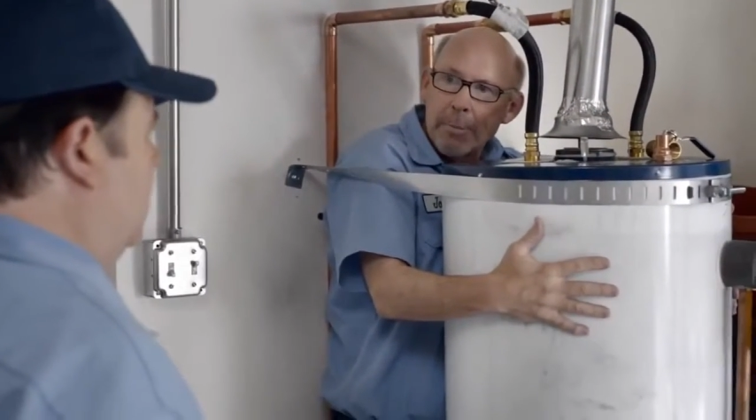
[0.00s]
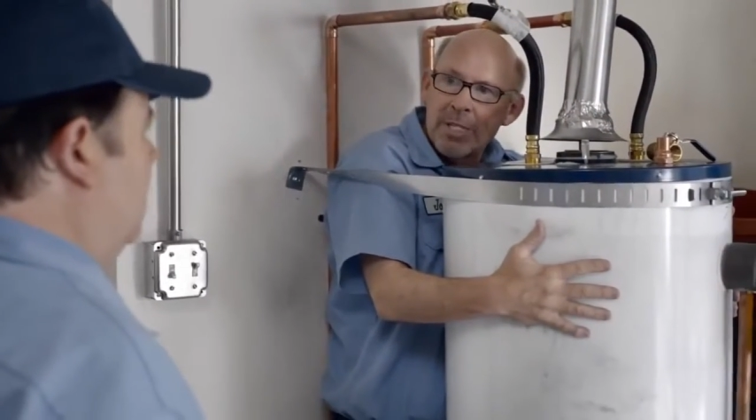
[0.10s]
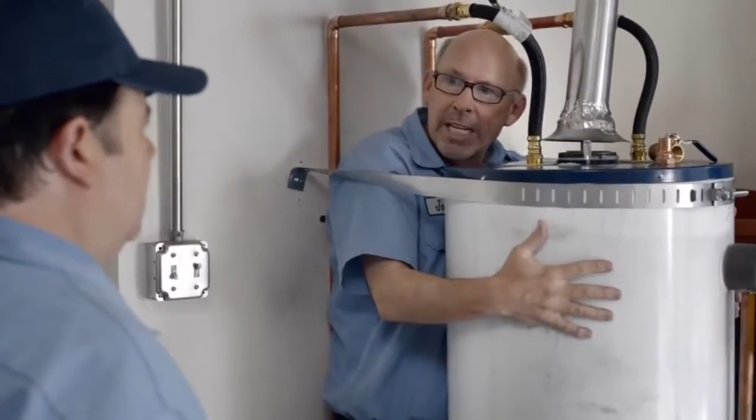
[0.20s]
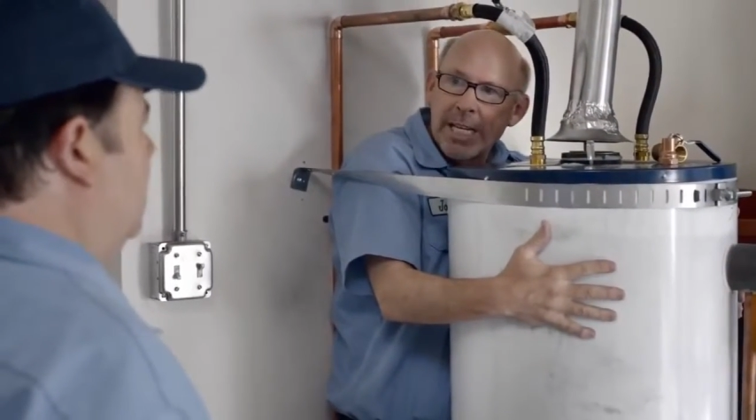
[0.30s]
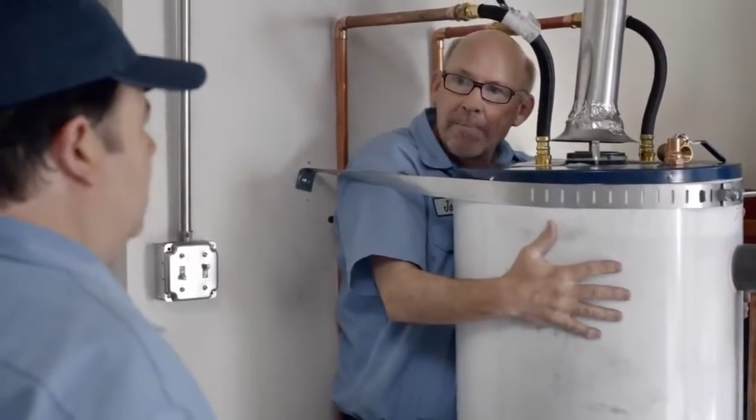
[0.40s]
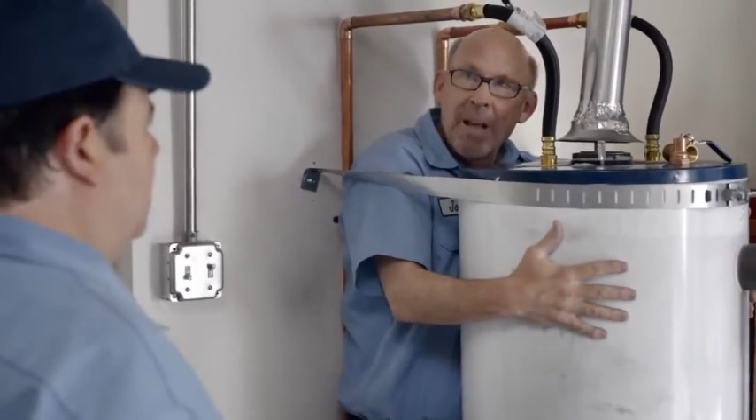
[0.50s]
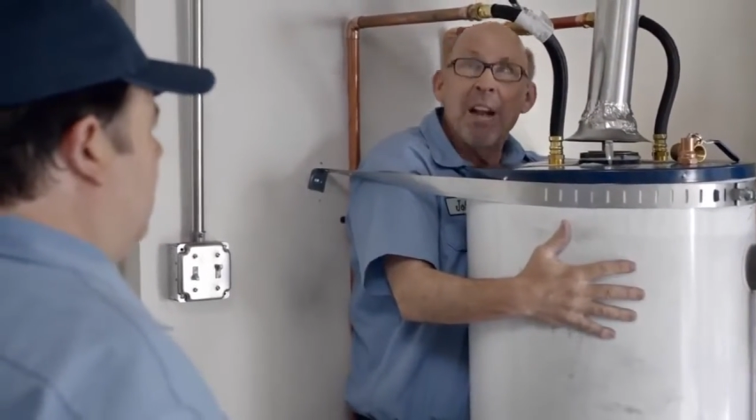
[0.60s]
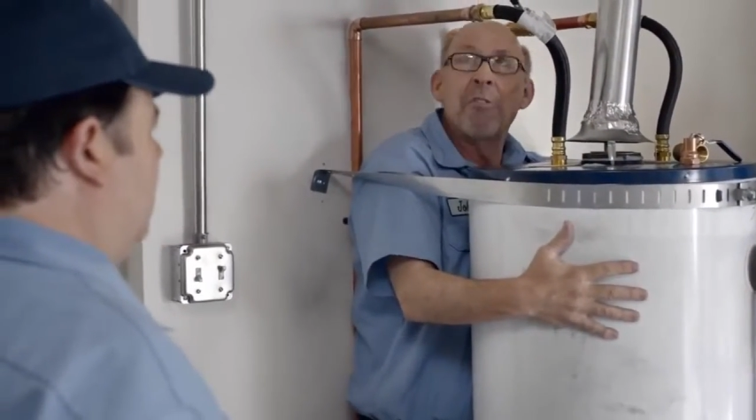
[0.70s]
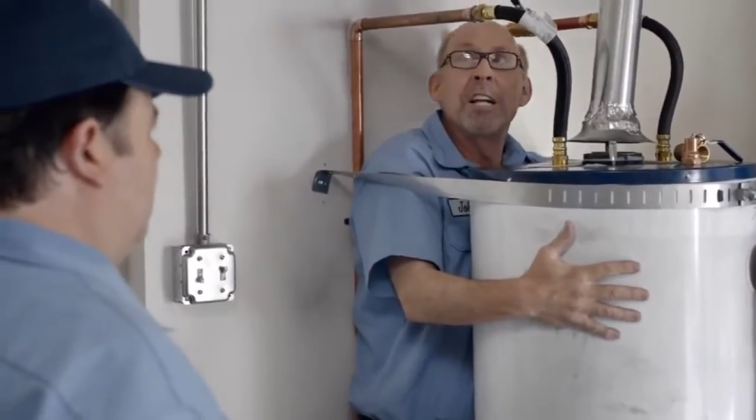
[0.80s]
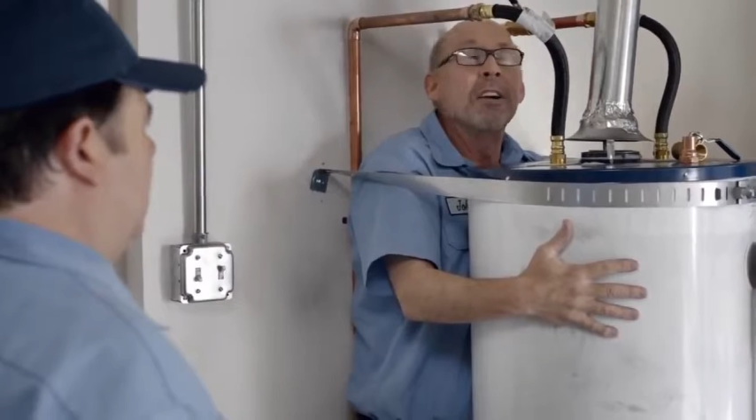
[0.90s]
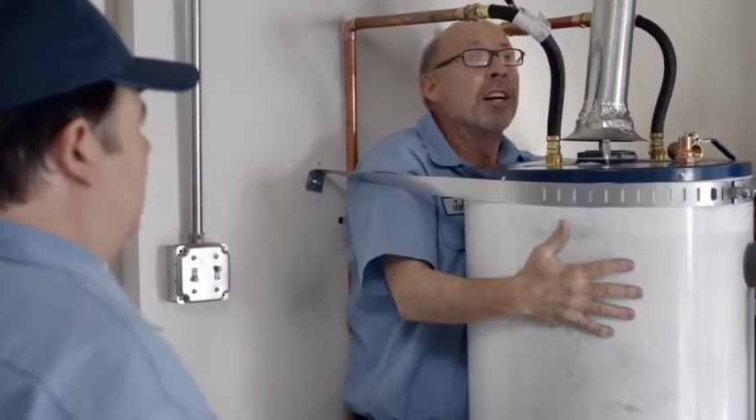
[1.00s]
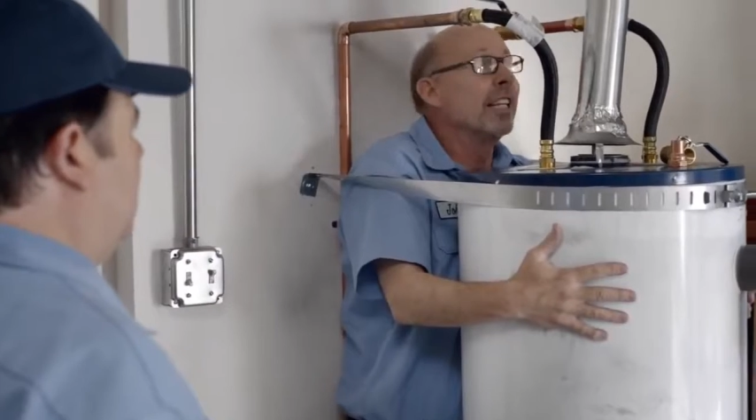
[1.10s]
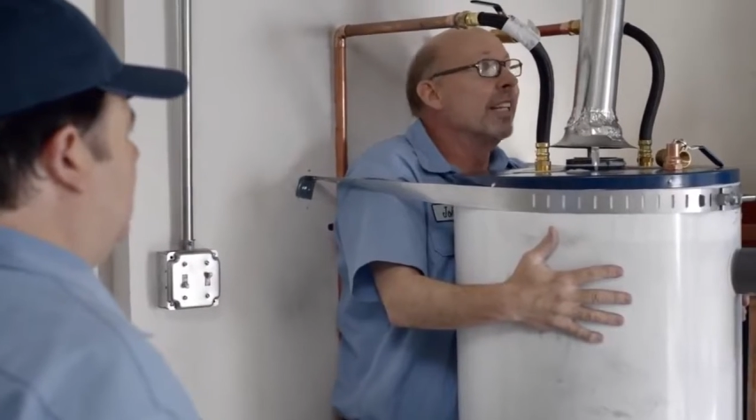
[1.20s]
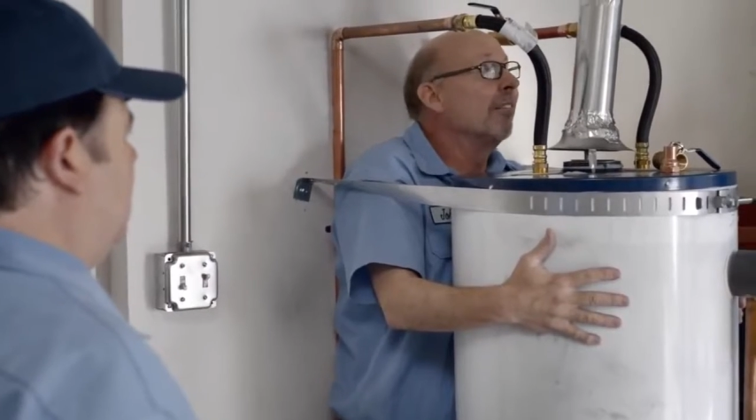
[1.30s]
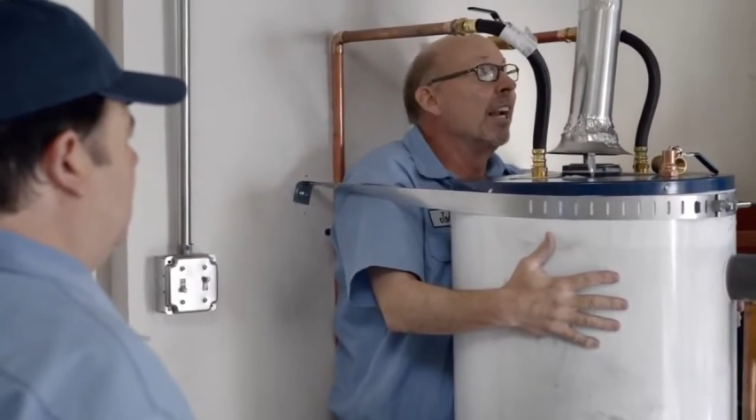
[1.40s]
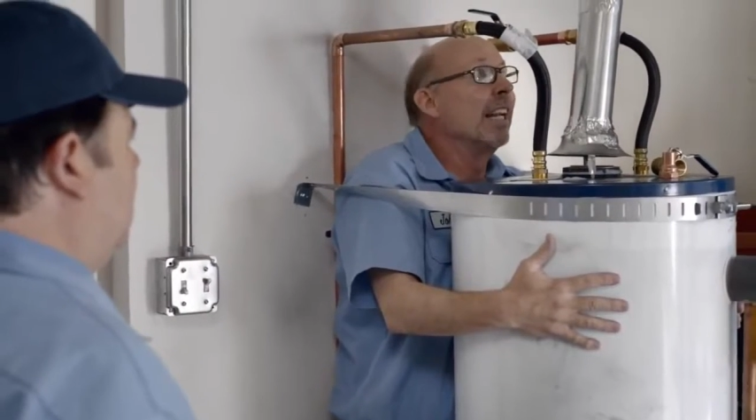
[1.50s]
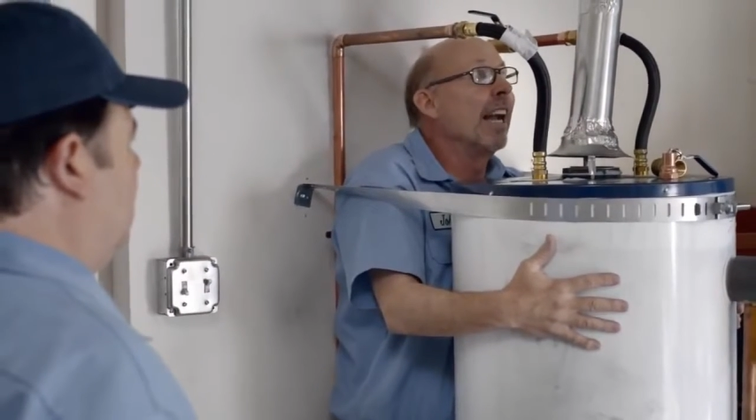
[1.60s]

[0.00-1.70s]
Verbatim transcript: See? I don't hear anything right